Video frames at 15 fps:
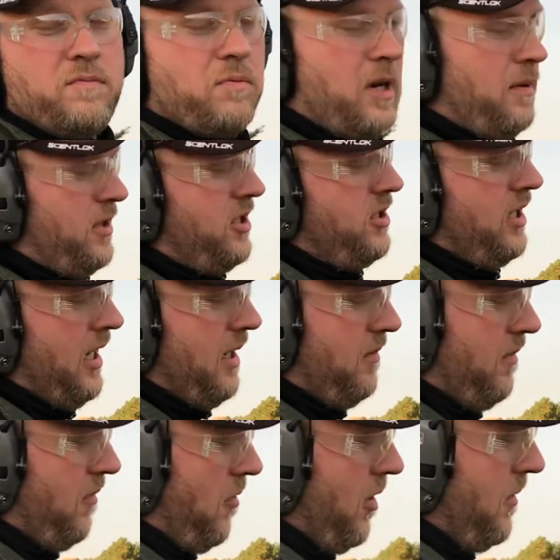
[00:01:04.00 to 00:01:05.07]
have probably shot
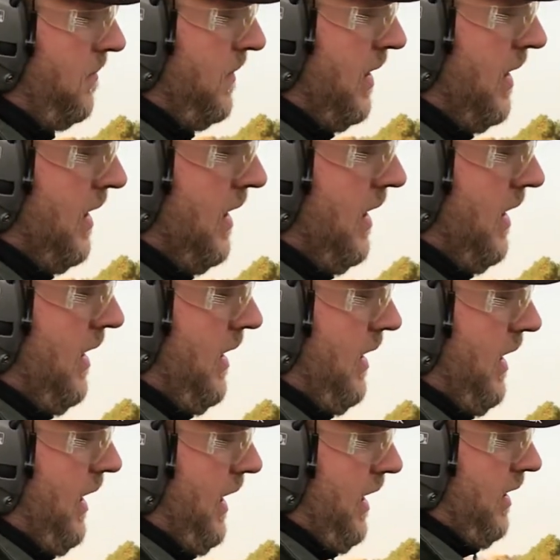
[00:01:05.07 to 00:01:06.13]
before.
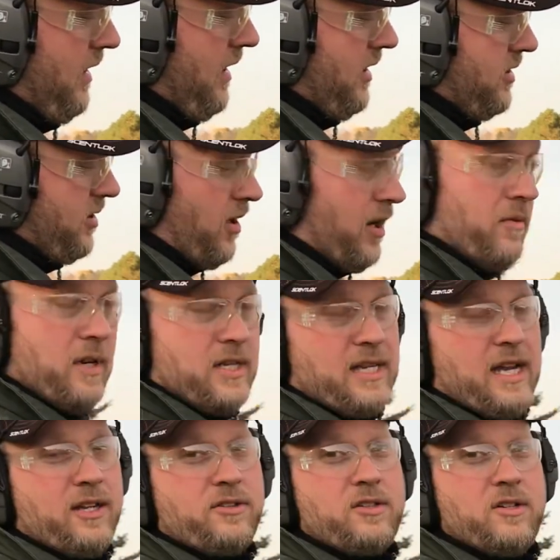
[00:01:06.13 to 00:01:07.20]
And so I
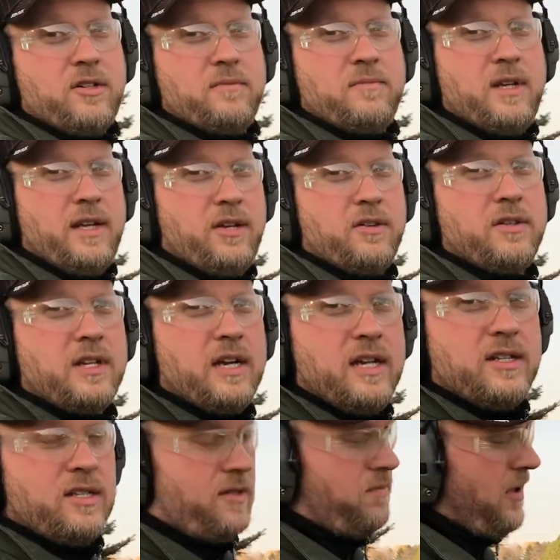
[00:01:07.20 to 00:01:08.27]
reached out to them. I know the
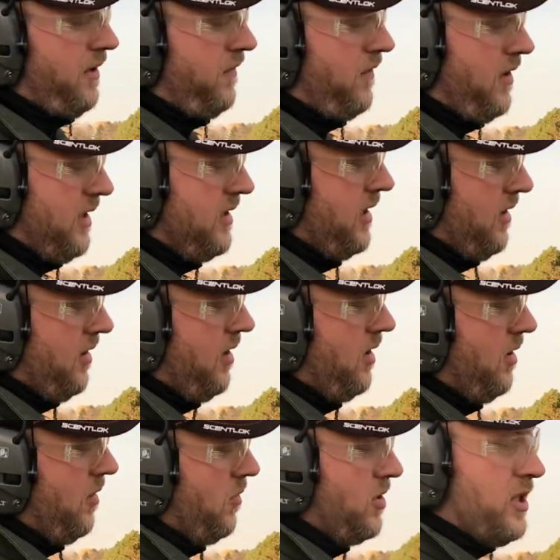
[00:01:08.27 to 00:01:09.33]
guys at Springfield. I said,
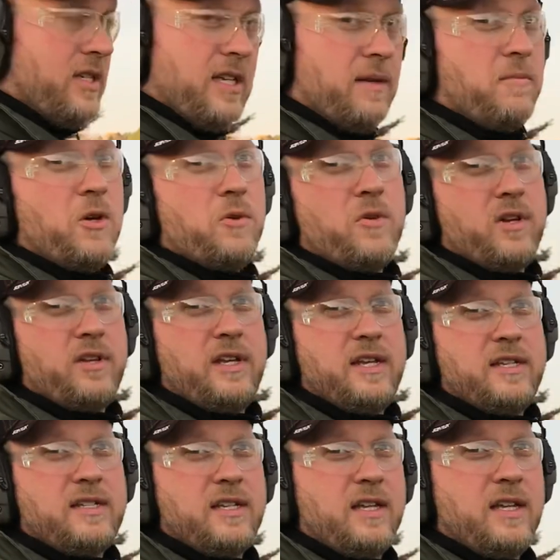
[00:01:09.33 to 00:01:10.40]
would you send me one of
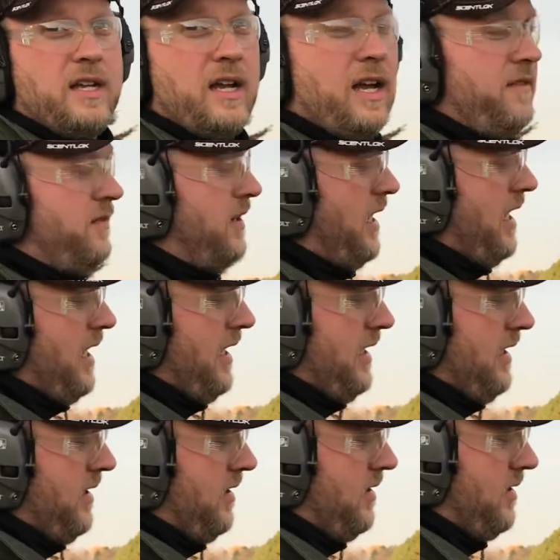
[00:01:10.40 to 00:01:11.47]
these? I've got
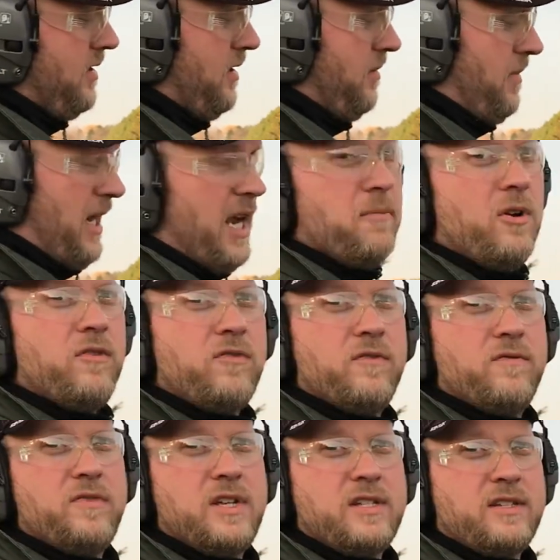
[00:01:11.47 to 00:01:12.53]
some ammo
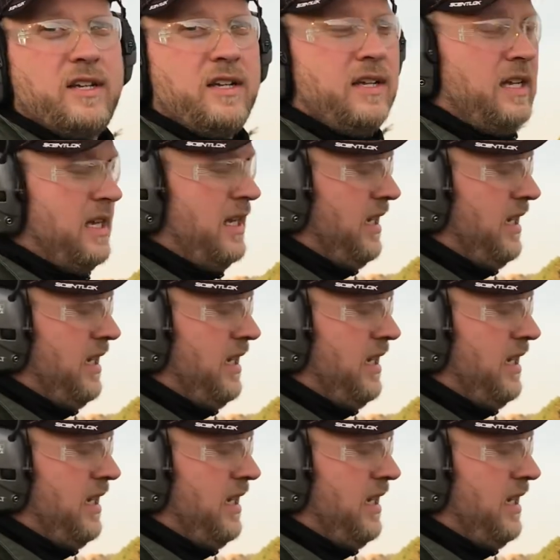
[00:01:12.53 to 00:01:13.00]
from Vista.